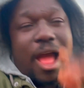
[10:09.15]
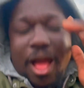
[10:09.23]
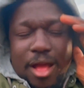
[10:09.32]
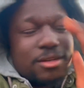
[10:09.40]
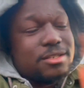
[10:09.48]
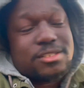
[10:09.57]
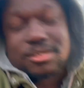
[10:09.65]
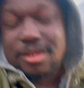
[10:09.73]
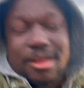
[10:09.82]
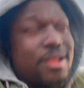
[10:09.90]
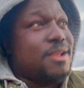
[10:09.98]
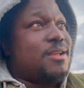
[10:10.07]
I
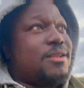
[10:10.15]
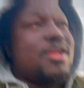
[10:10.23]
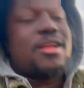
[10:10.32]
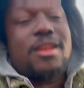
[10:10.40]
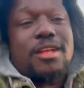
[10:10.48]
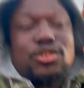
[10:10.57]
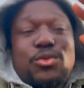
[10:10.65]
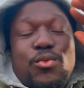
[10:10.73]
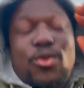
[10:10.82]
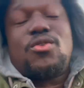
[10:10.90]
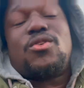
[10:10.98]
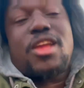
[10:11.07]
understand that you
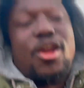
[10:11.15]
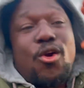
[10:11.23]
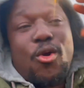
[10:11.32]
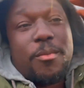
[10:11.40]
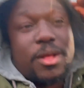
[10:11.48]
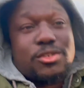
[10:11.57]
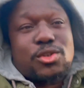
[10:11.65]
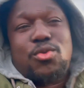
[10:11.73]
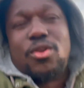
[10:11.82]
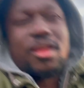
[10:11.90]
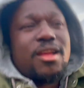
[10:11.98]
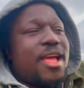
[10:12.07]
want to get home as
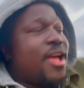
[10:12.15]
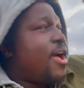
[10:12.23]
quick